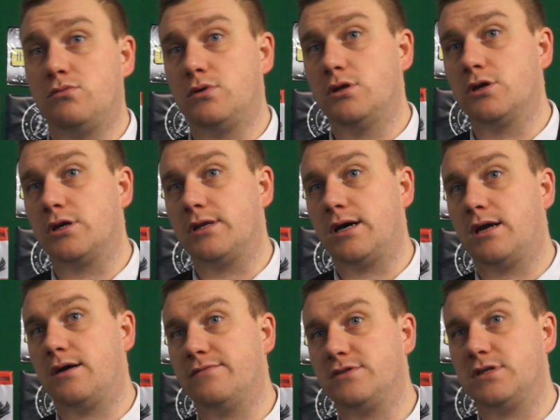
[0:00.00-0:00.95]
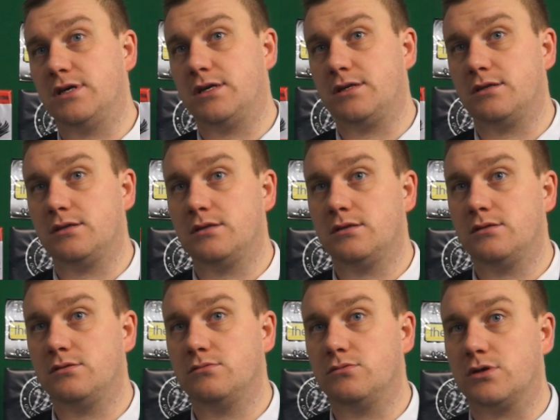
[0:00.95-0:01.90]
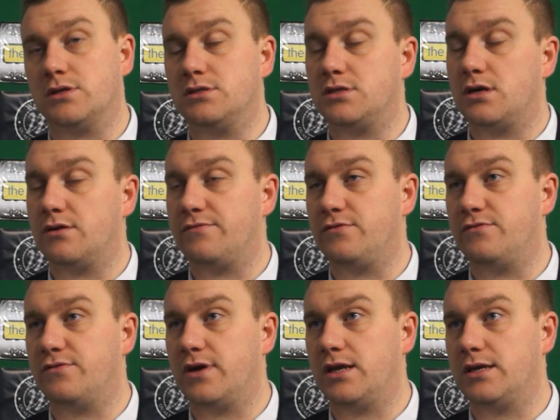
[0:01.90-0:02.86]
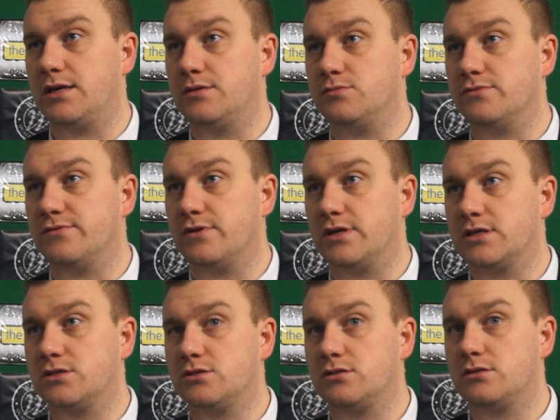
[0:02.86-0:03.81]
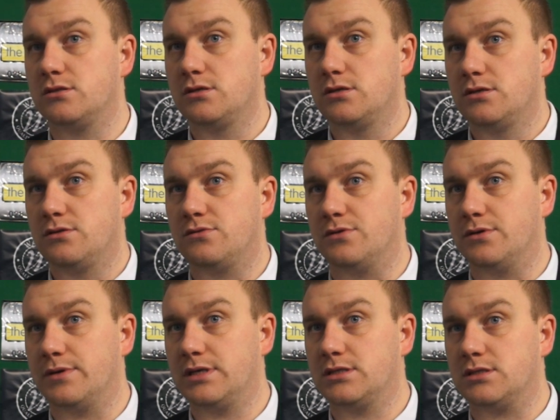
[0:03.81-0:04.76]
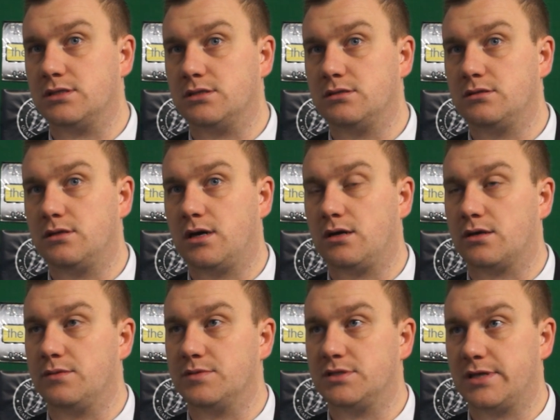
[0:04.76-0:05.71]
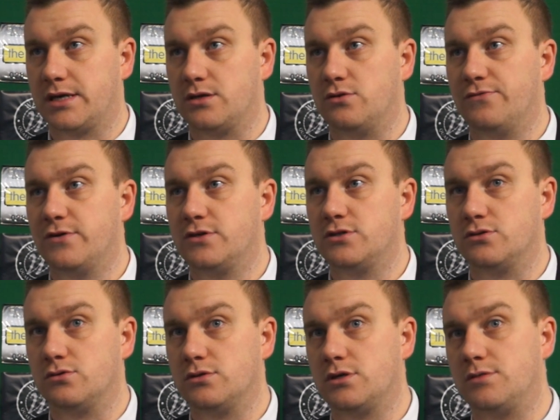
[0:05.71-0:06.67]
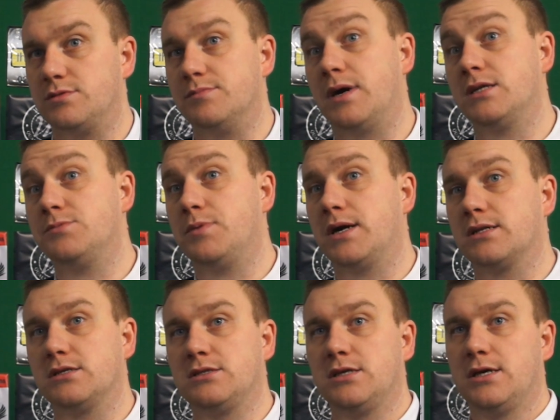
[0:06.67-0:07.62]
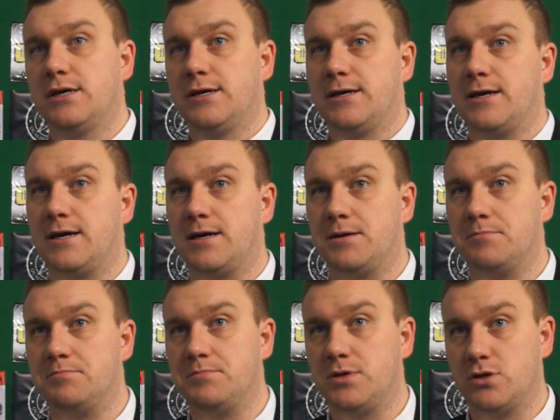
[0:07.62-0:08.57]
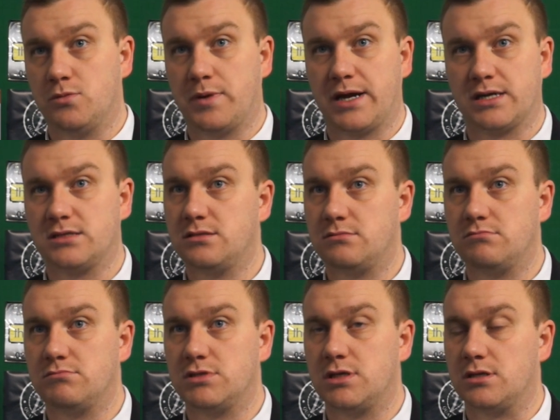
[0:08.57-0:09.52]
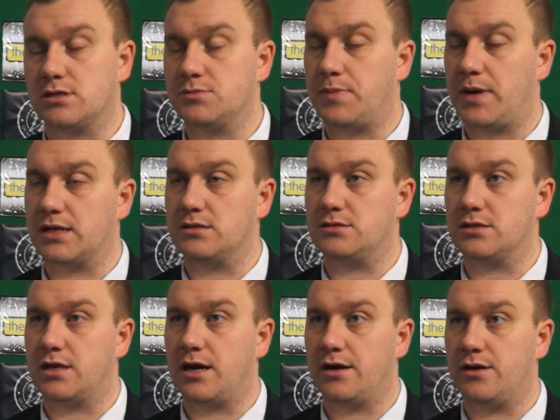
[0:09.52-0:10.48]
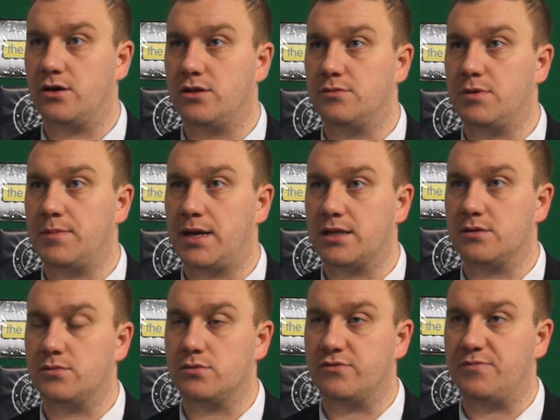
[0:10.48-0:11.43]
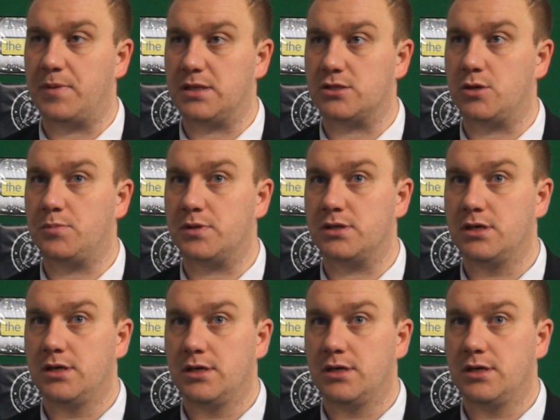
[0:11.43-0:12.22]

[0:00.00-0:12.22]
we'll look at that obviously, and we'll consider a few friendly games over the next 3 weeks, and that'll keep us ticking over. So in terms of match practice, you know, but I still expect us to carry on the momentum that we've built up, and